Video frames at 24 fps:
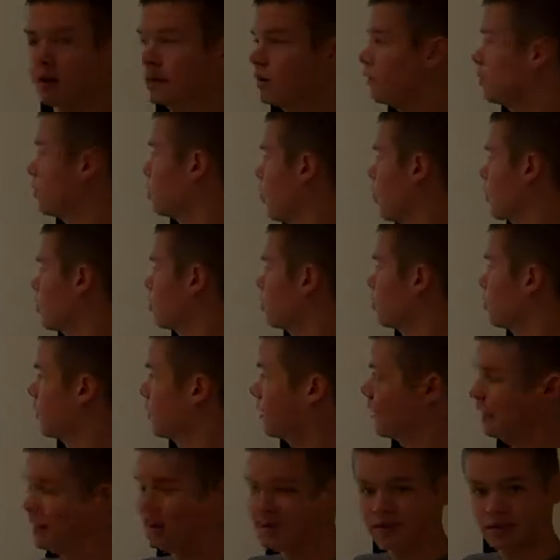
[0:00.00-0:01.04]
The waterproof
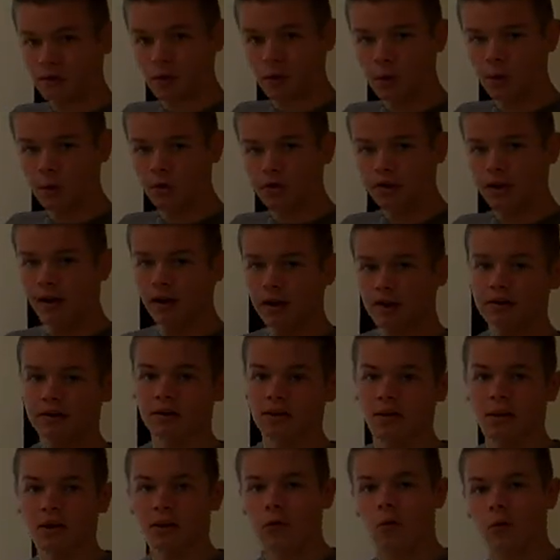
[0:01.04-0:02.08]
lining is a Gore-Tex.